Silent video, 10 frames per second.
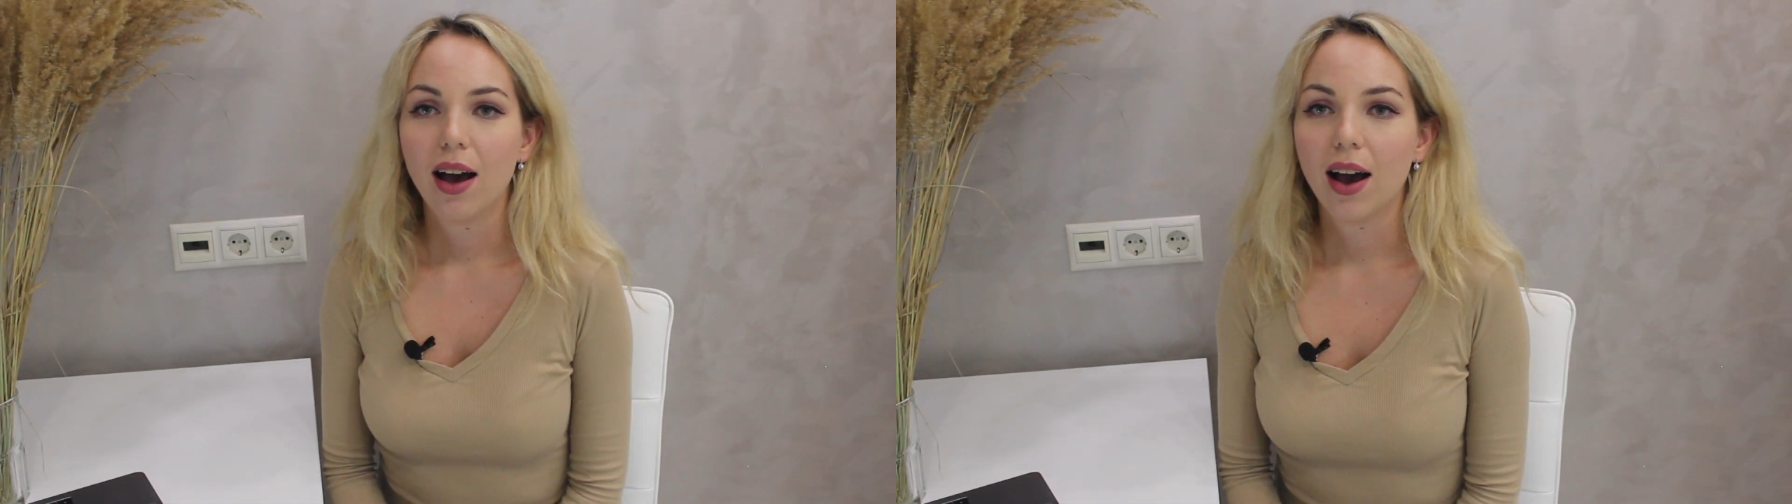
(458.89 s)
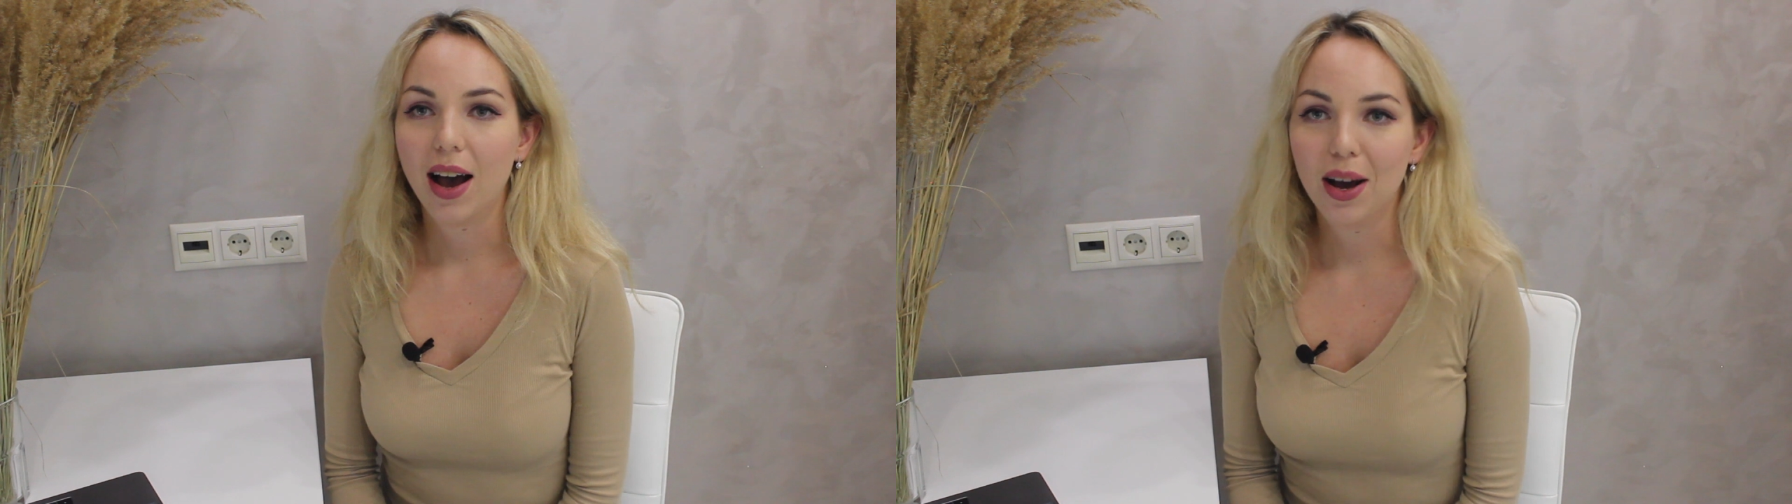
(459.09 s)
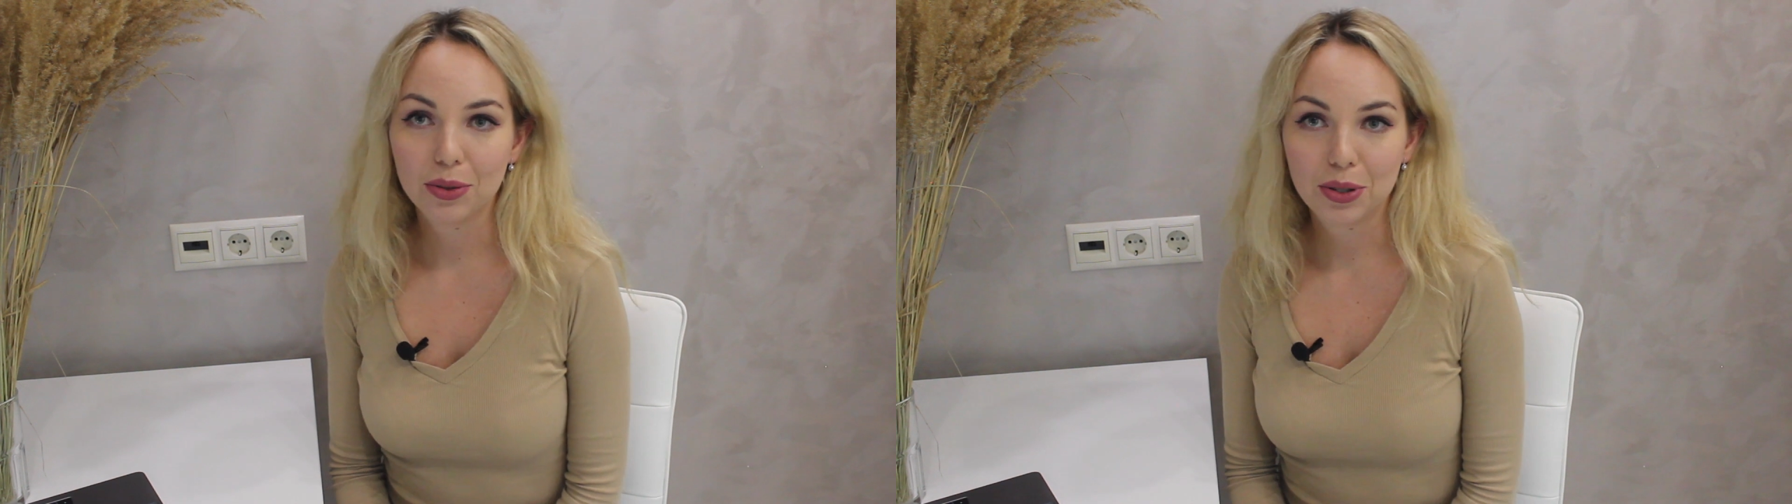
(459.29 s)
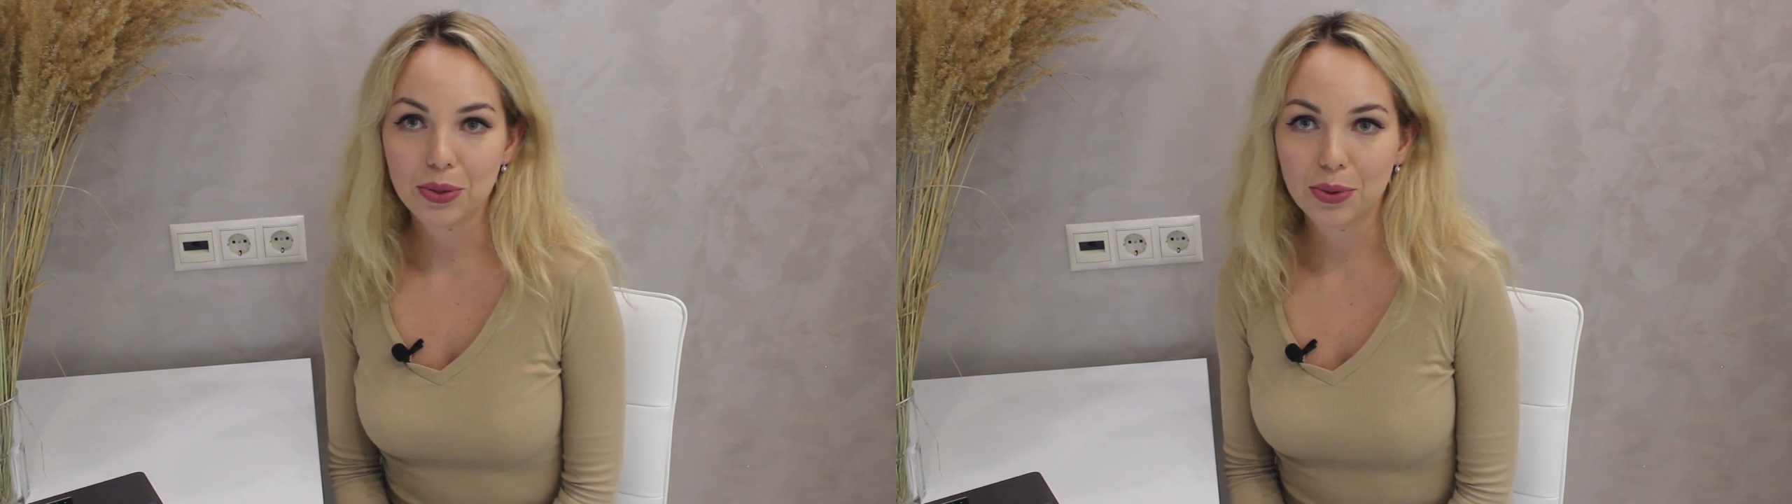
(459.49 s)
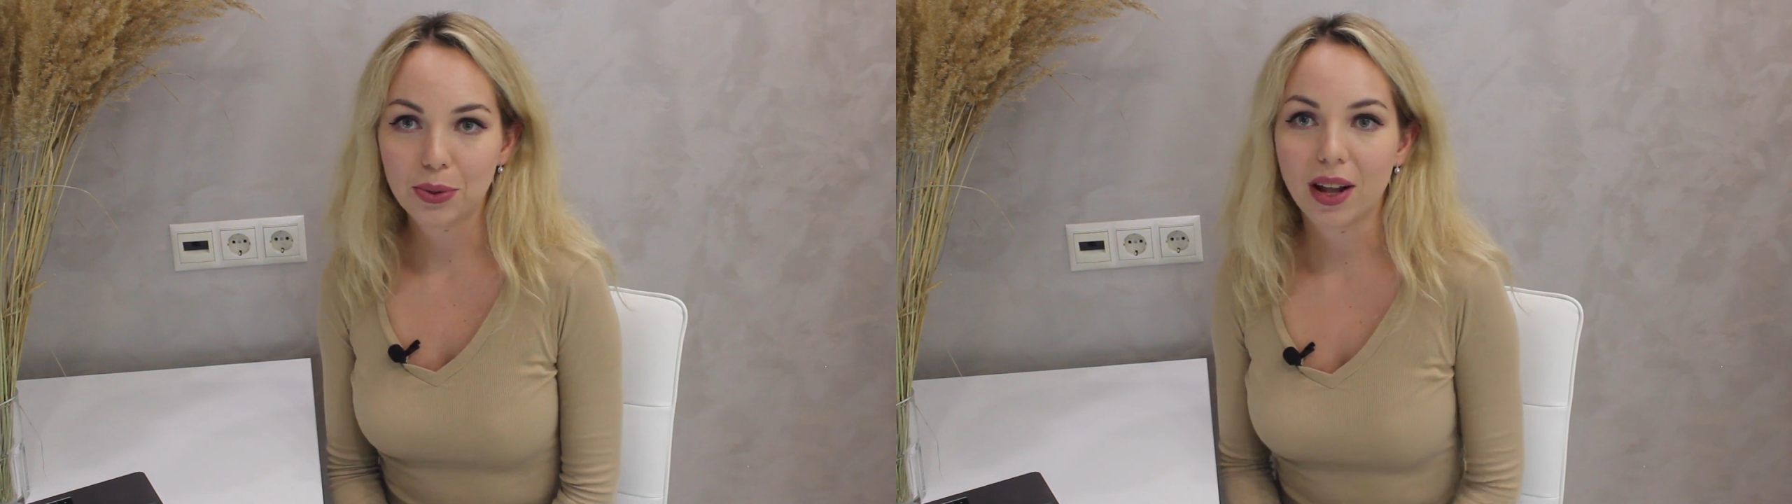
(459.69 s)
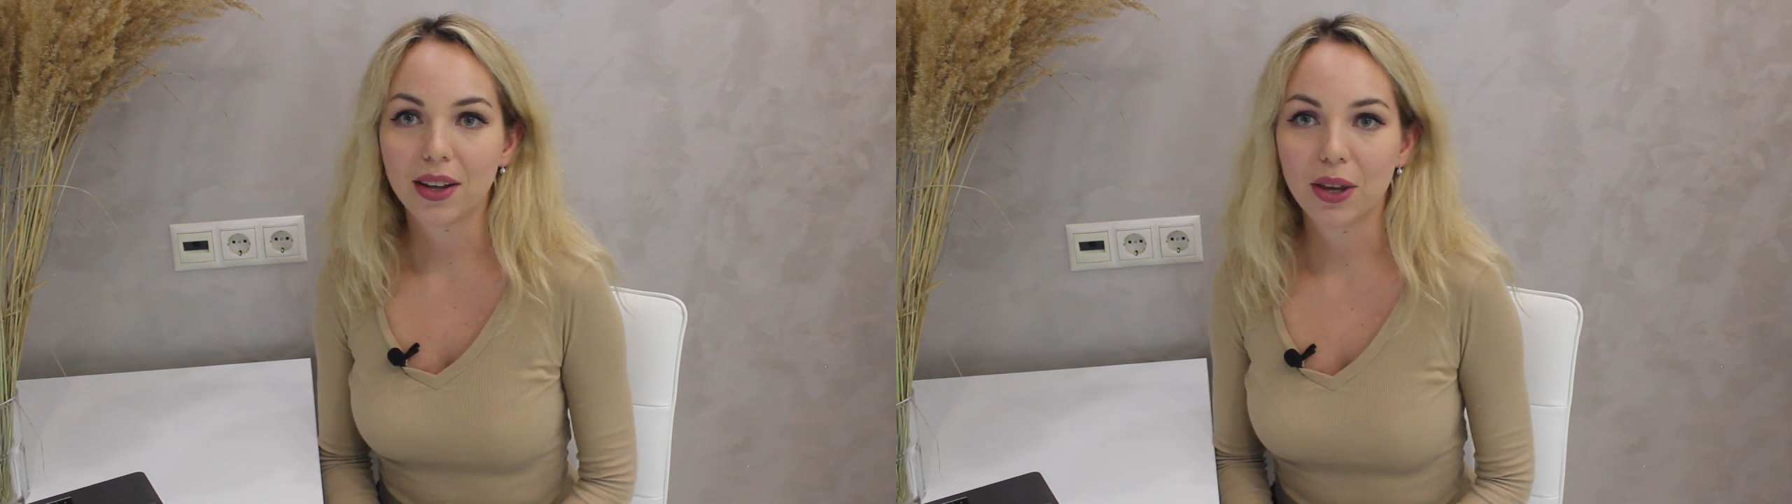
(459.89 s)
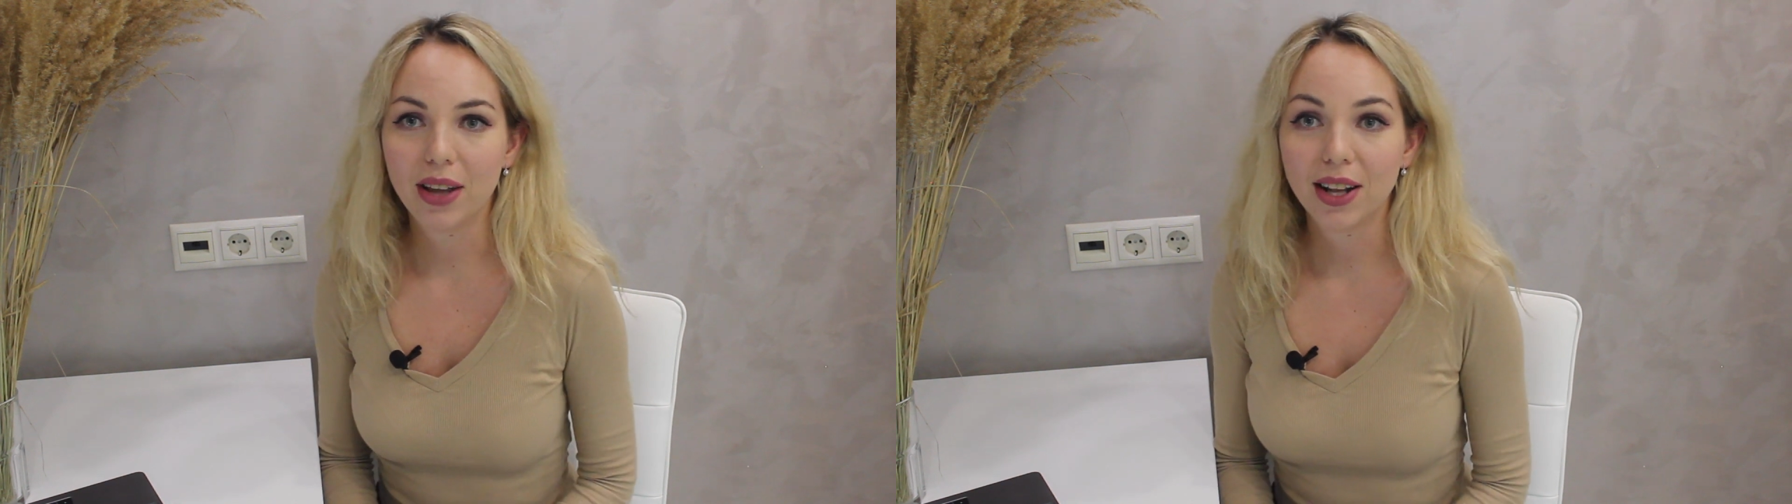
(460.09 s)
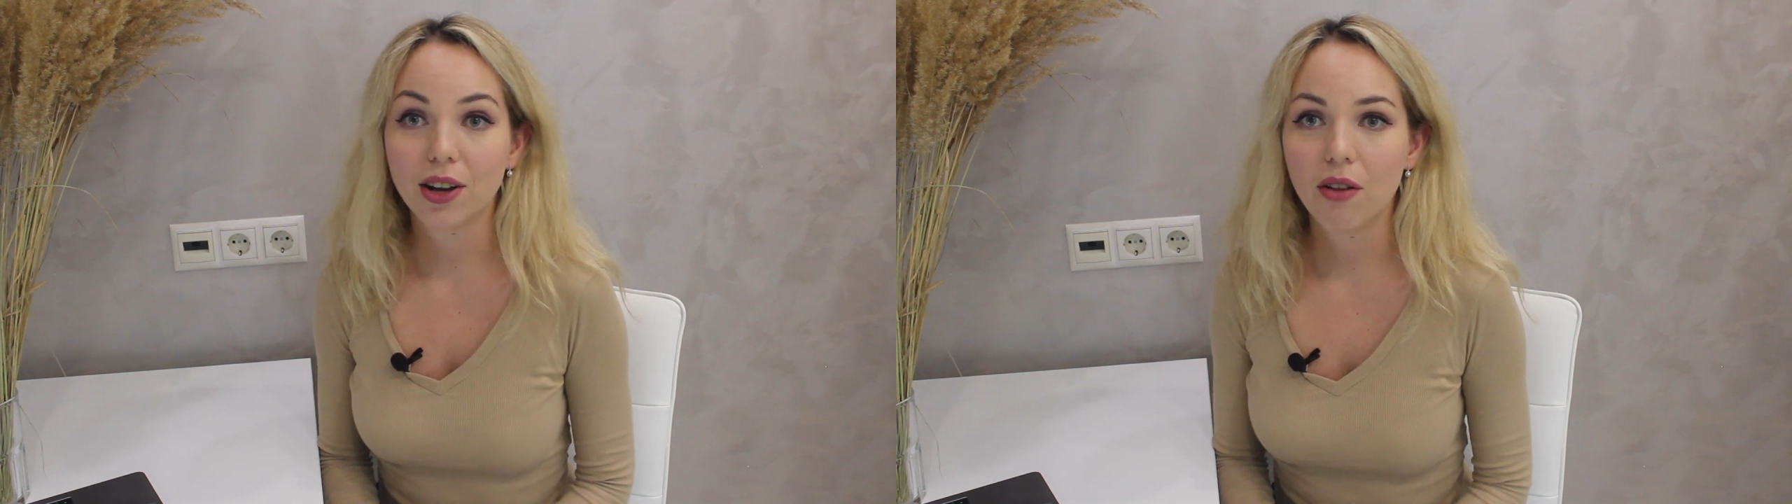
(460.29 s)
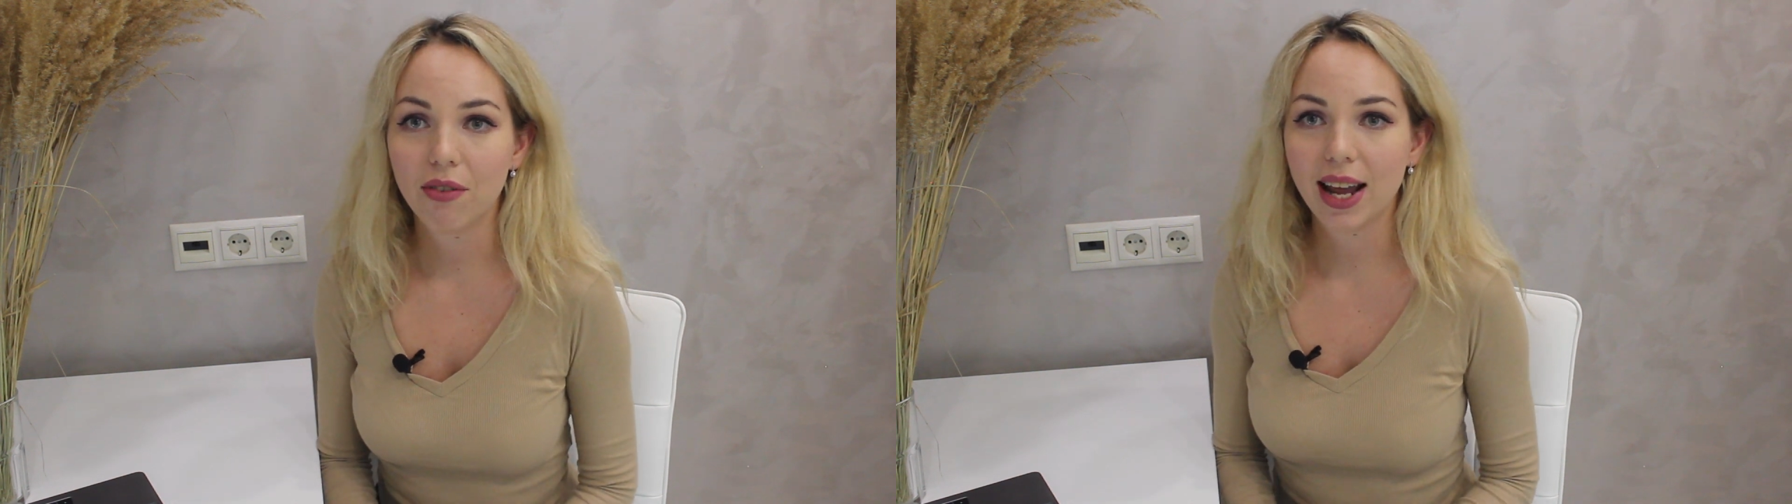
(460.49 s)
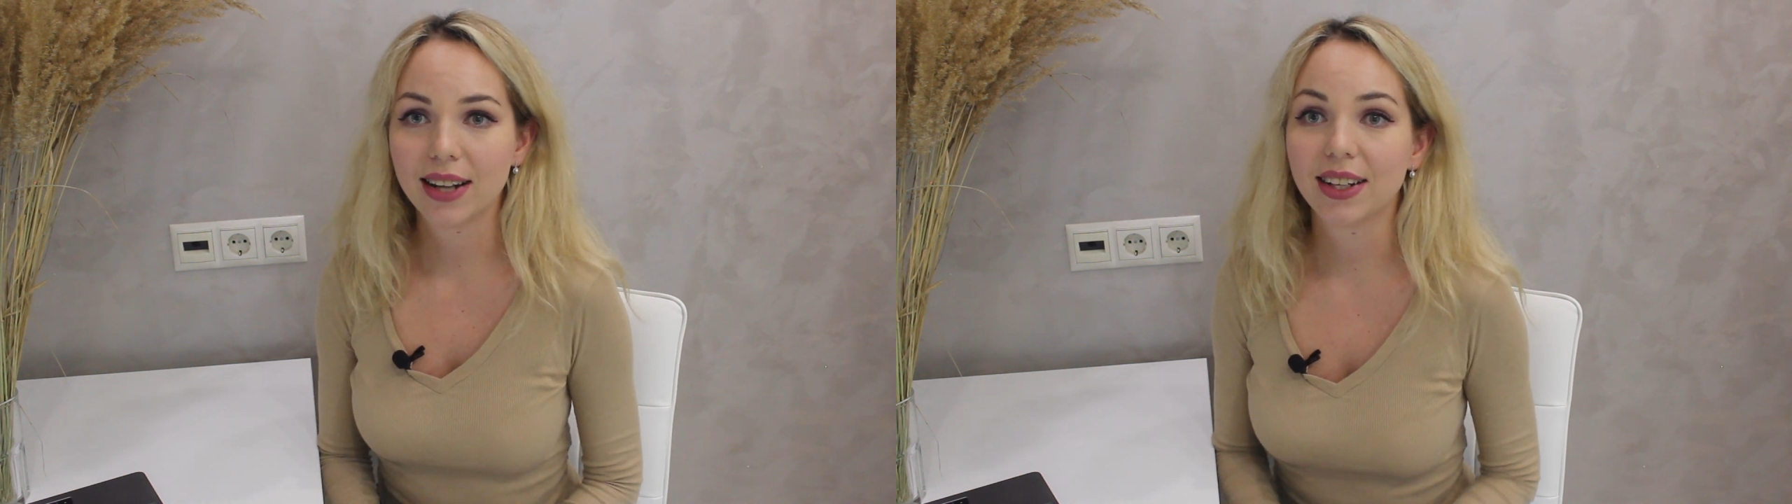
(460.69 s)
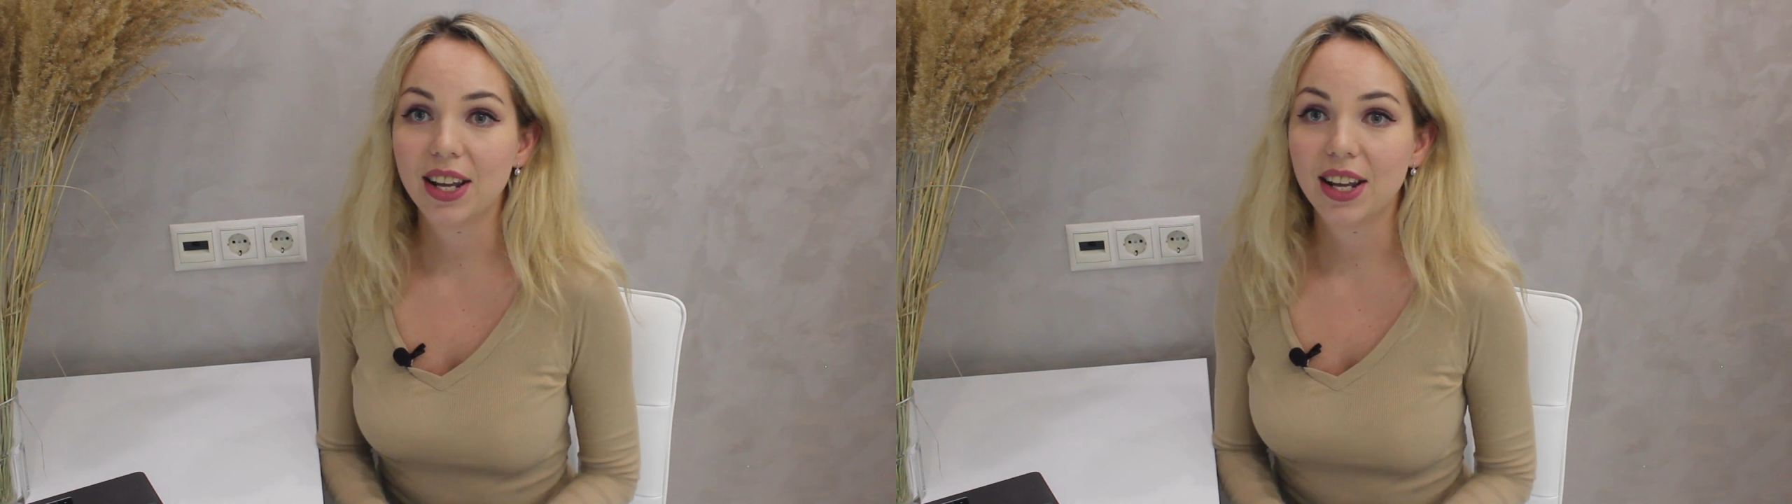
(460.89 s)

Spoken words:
how to calculate confidence